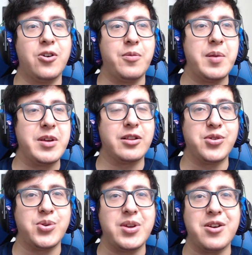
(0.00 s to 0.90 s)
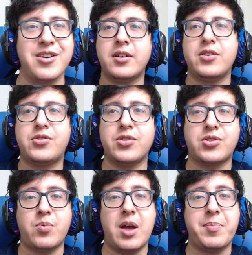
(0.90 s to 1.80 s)
or maybe close to a year.
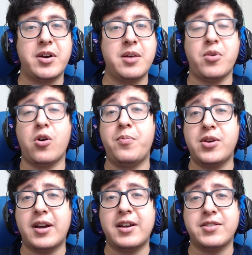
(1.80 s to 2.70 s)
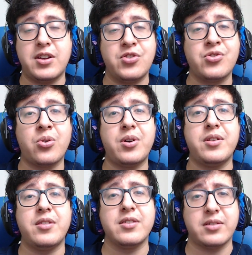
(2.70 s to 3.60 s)
Just to wrap it up, hope you guys
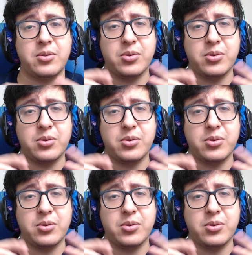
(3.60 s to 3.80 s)
enjoyed this little